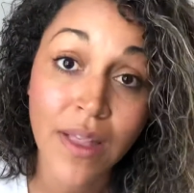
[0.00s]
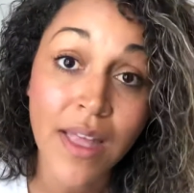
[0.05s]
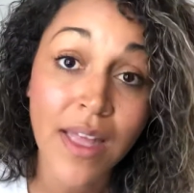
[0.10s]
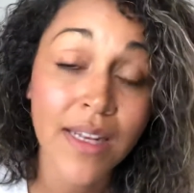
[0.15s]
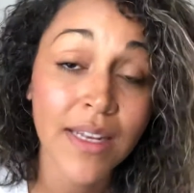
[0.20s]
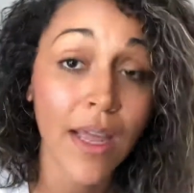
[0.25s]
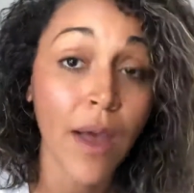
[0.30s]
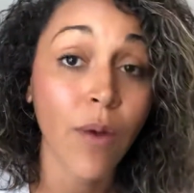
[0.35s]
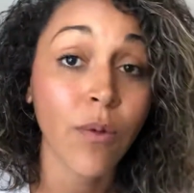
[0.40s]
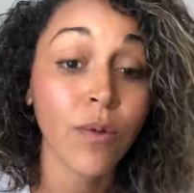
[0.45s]

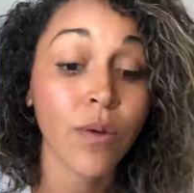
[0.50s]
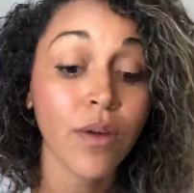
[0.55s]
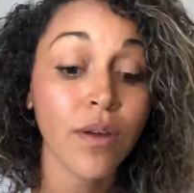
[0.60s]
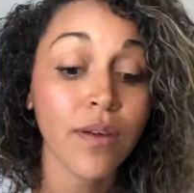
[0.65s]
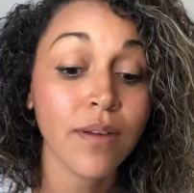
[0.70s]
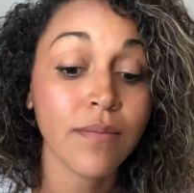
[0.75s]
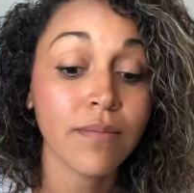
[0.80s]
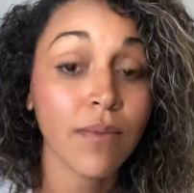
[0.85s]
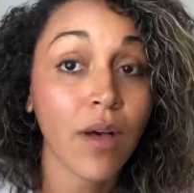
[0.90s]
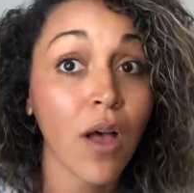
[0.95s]
Now,
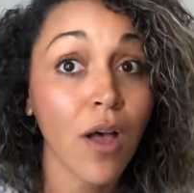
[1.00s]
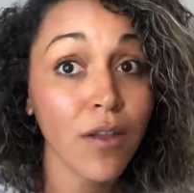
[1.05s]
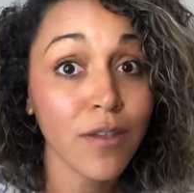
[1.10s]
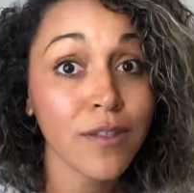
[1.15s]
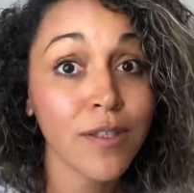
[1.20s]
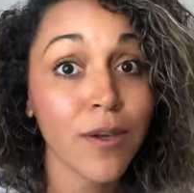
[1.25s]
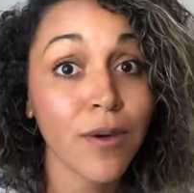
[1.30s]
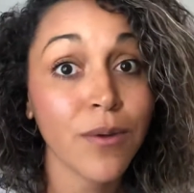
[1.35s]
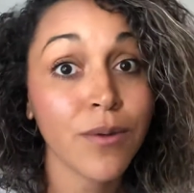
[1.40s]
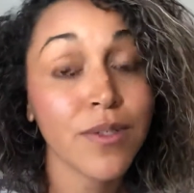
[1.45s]

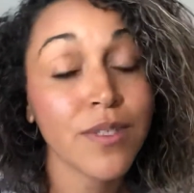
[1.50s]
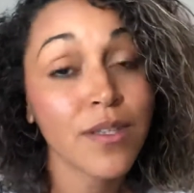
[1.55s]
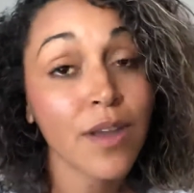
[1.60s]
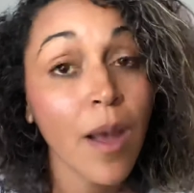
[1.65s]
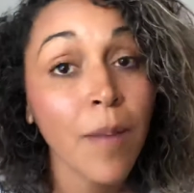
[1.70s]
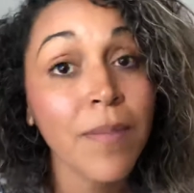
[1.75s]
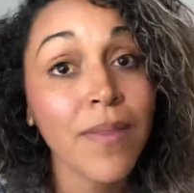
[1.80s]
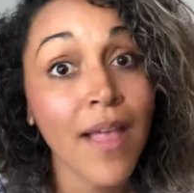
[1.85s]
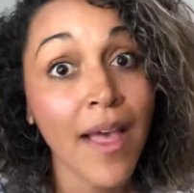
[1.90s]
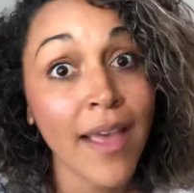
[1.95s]
also,
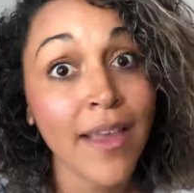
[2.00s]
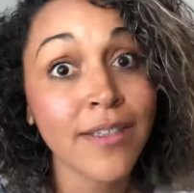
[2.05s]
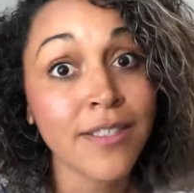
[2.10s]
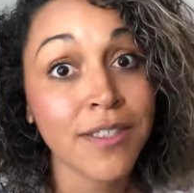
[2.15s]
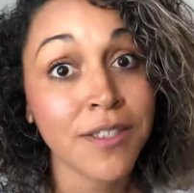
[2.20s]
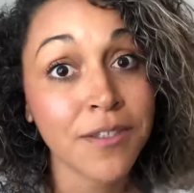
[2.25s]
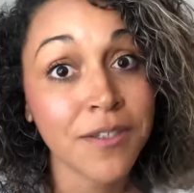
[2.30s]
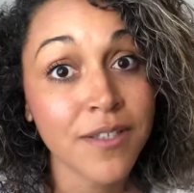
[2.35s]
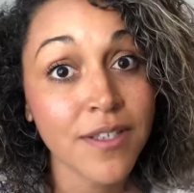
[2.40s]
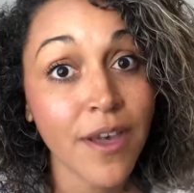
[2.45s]
stop lying to
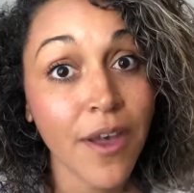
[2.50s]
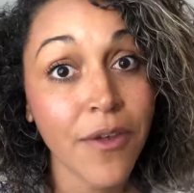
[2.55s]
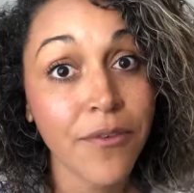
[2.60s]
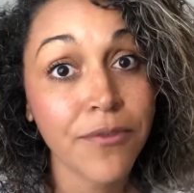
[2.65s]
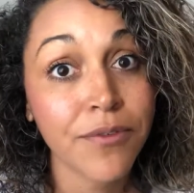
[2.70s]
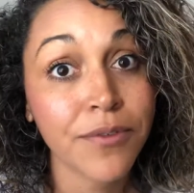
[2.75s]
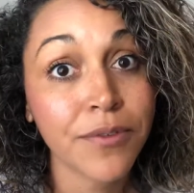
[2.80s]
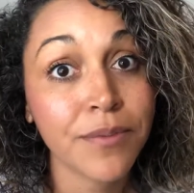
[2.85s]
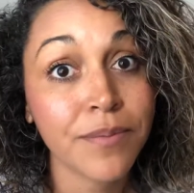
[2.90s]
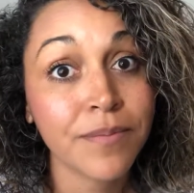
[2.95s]

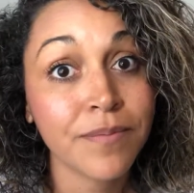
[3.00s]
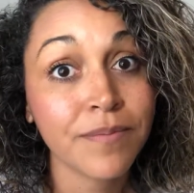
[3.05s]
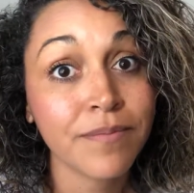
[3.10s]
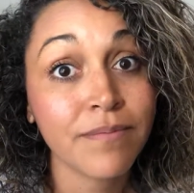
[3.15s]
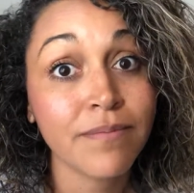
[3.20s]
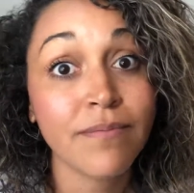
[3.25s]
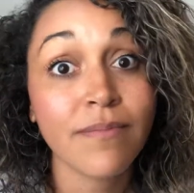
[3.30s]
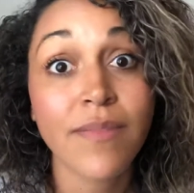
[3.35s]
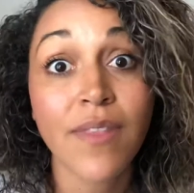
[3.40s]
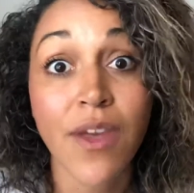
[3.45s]
yourself.
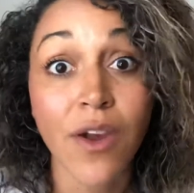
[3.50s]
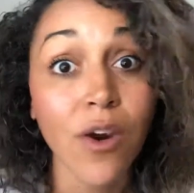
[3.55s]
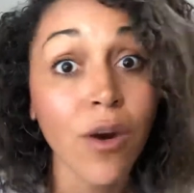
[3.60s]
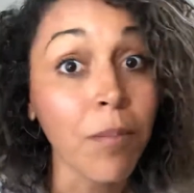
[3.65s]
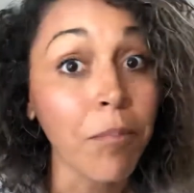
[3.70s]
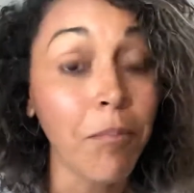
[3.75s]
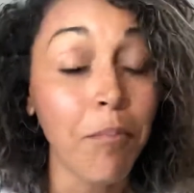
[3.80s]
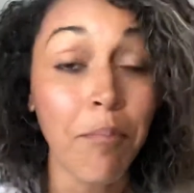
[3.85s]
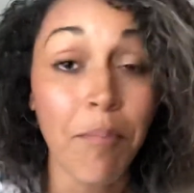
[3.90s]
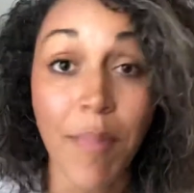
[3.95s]
There are
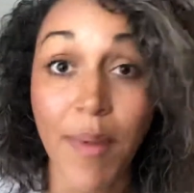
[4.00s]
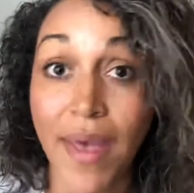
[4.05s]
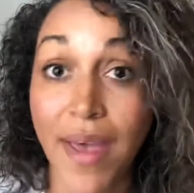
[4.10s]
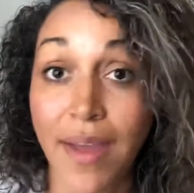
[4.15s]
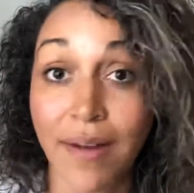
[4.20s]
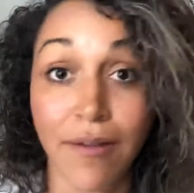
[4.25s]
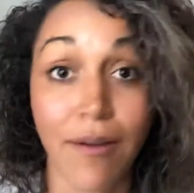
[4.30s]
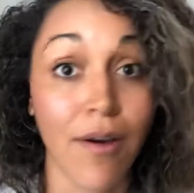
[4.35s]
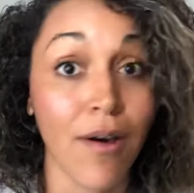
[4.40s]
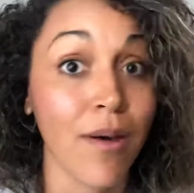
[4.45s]

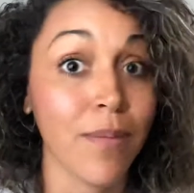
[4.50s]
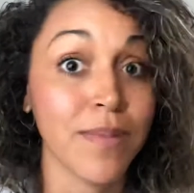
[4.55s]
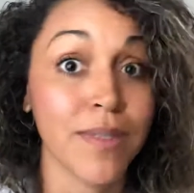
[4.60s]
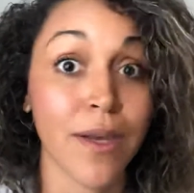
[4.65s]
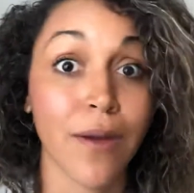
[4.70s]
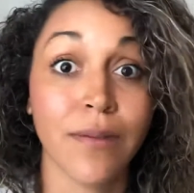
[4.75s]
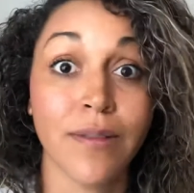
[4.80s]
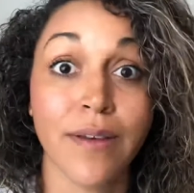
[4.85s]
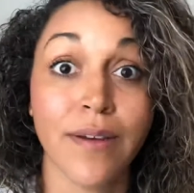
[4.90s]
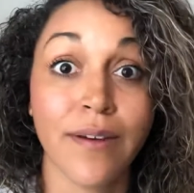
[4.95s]
bad cops
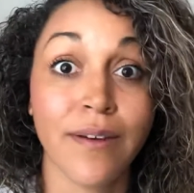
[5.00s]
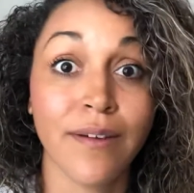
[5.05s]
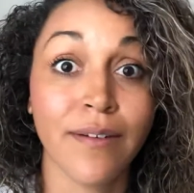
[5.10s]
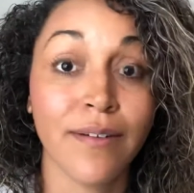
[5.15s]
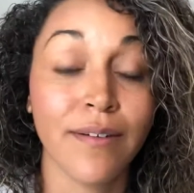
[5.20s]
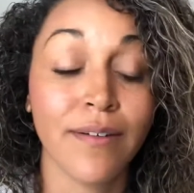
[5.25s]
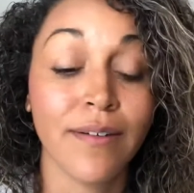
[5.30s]
out there.